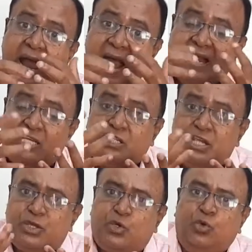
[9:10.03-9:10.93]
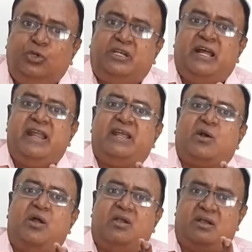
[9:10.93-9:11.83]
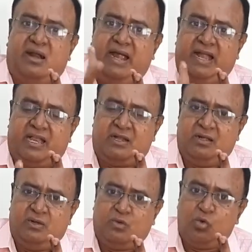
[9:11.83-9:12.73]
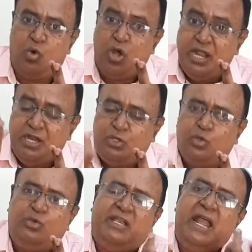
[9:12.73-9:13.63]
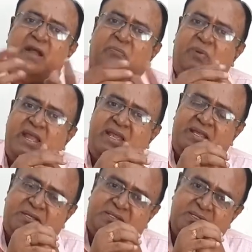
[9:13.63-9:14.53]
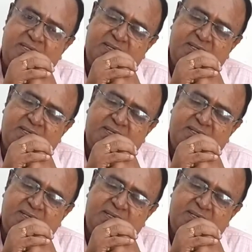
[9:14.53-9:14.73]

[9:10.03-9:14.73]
Executory contract. Going to take place.